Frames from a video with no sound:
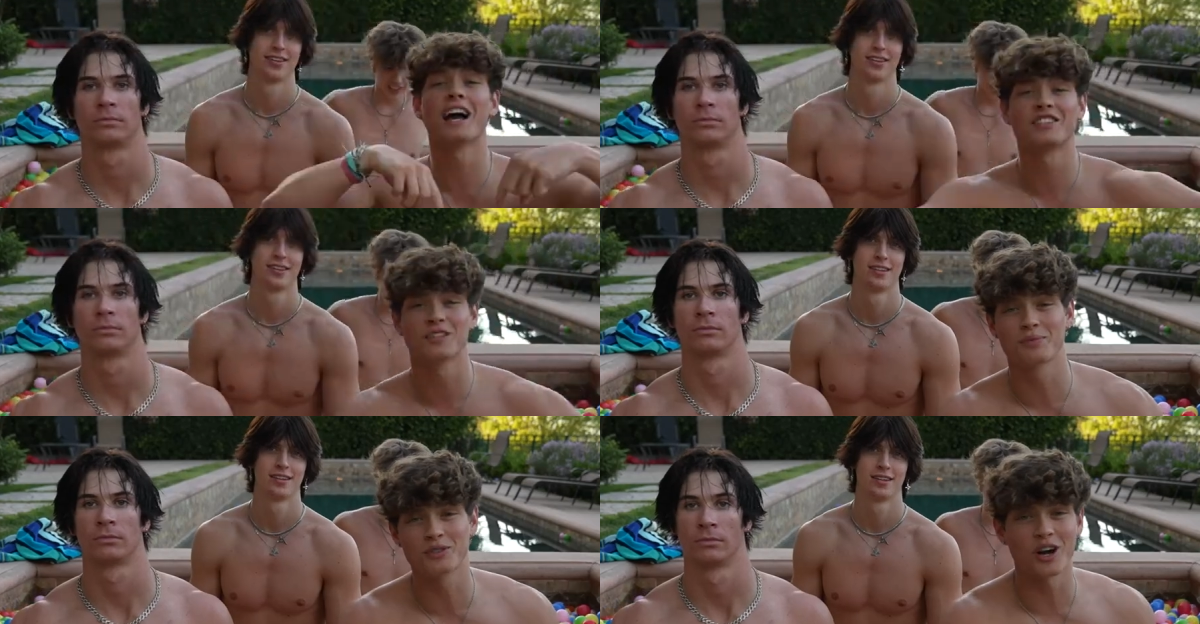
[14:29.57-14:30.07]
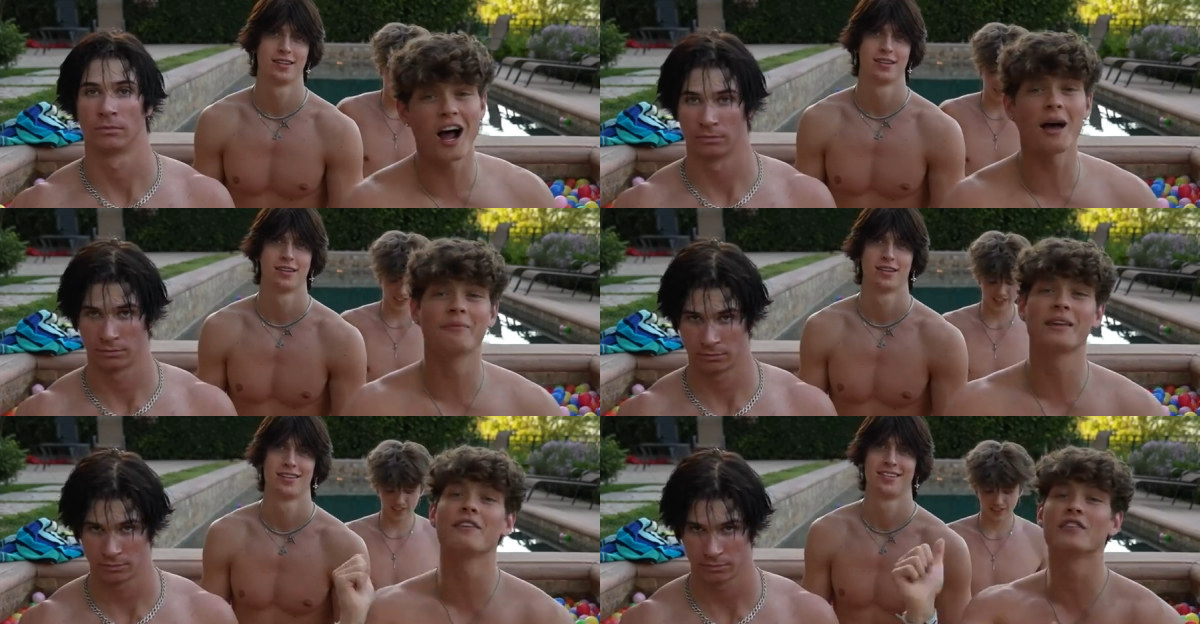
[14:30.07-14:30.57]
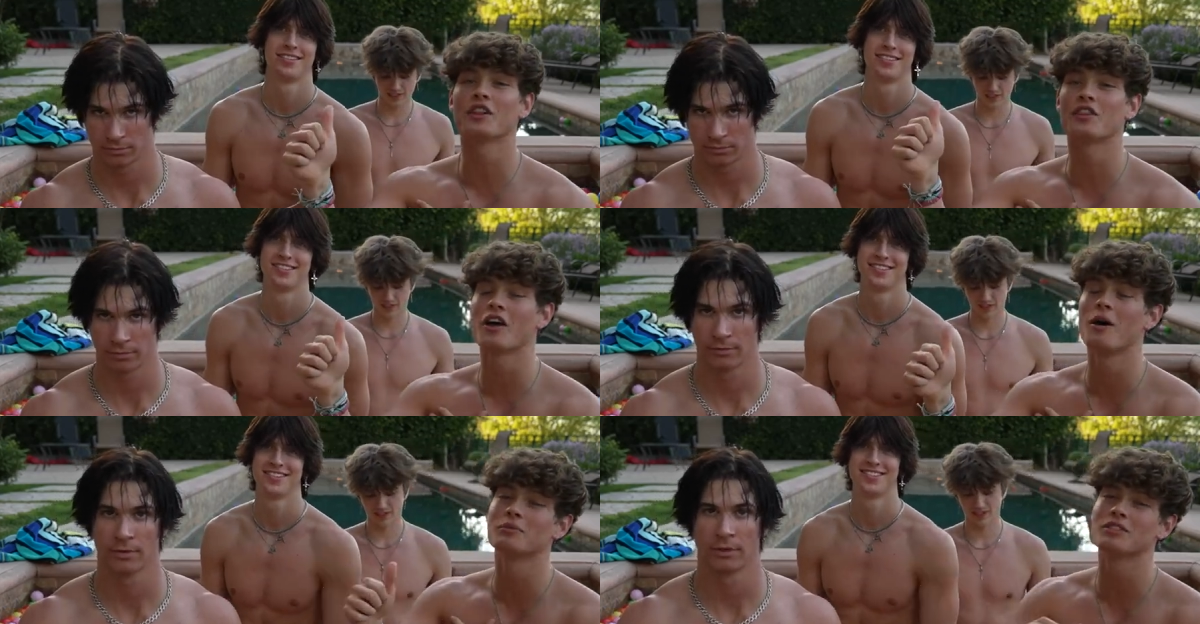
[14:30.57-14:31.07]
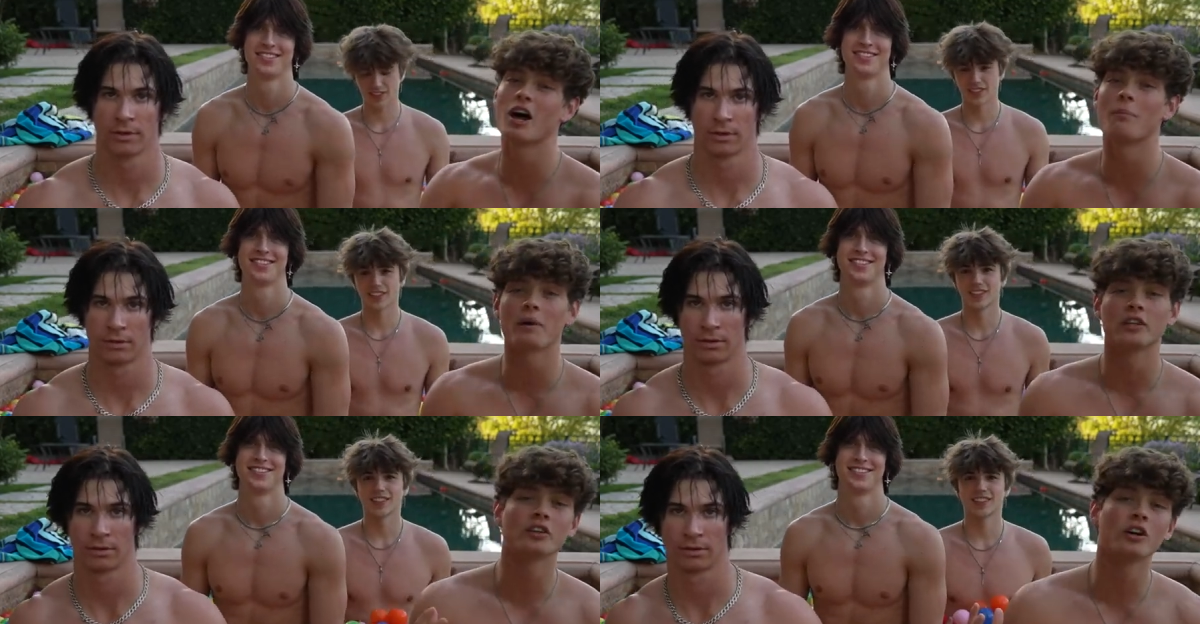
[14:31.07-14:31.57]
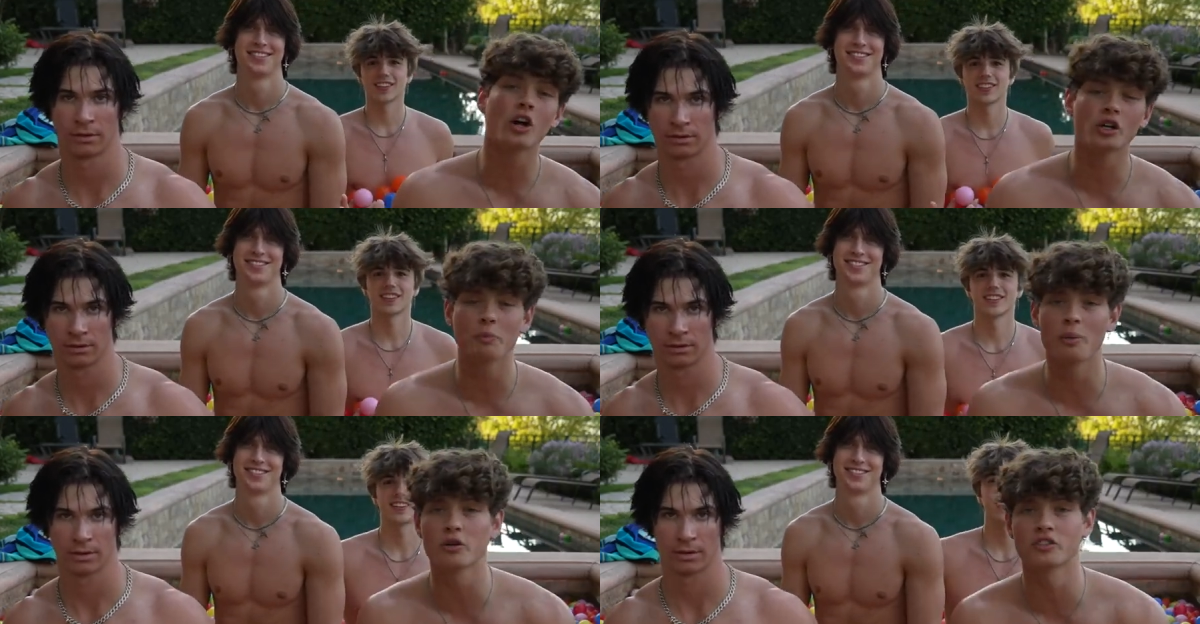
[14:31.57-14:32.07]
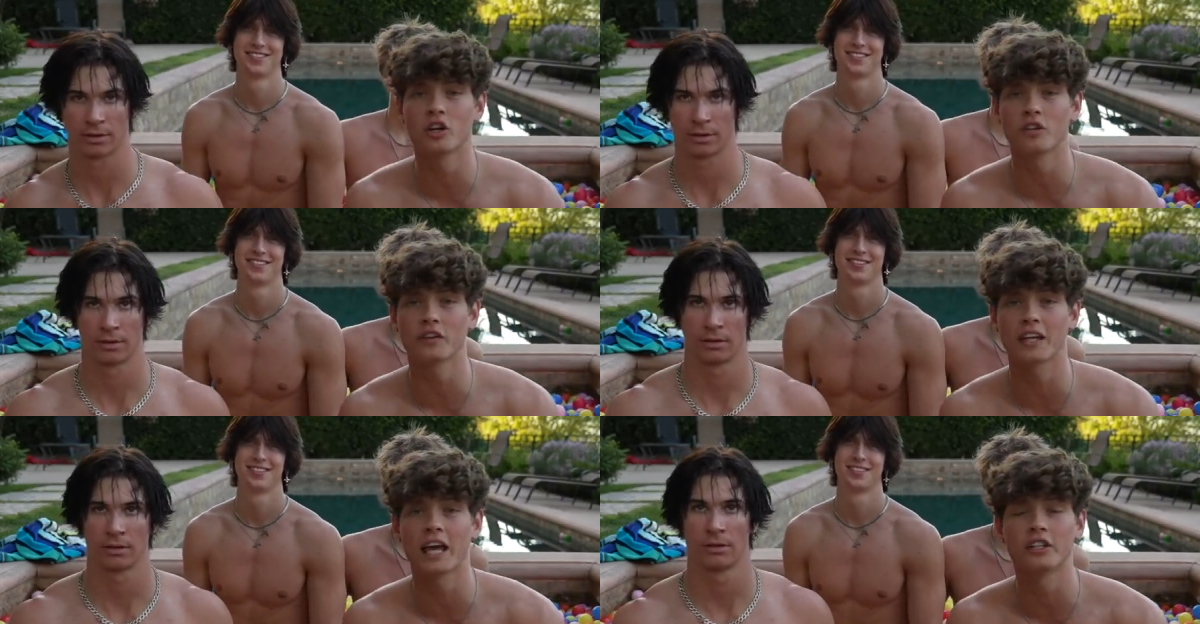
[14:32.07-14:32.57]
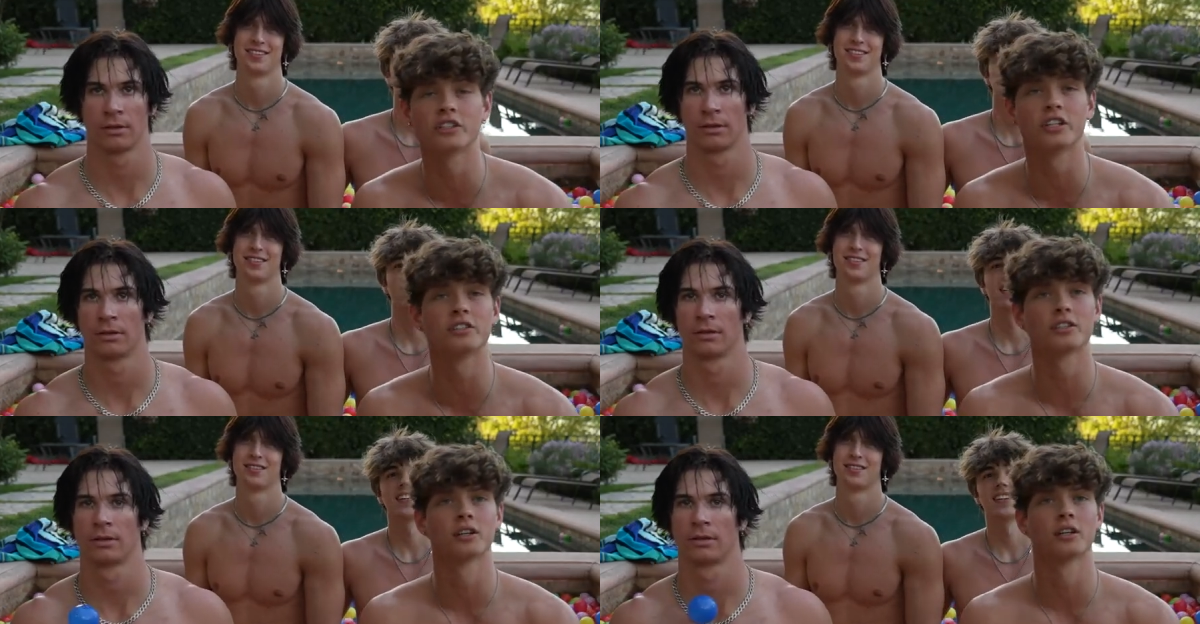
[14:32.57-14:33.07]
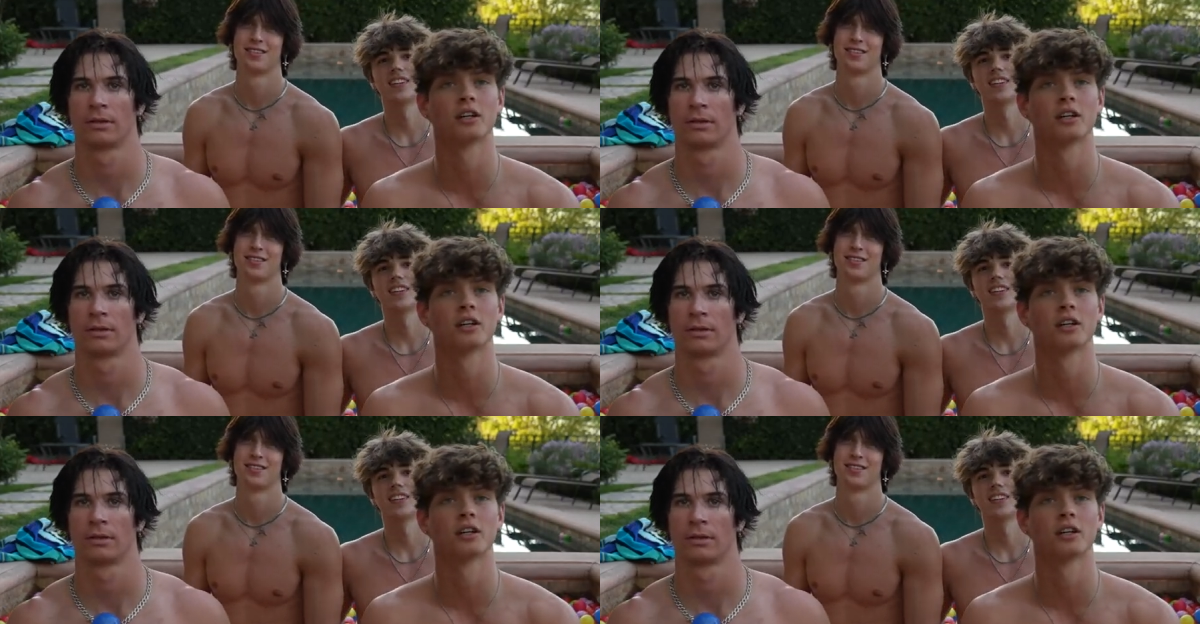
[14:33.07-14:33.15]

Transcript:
Speaker 1: guys subscribe, give it a thumbs up, turn on your Wait, post notifications. I got one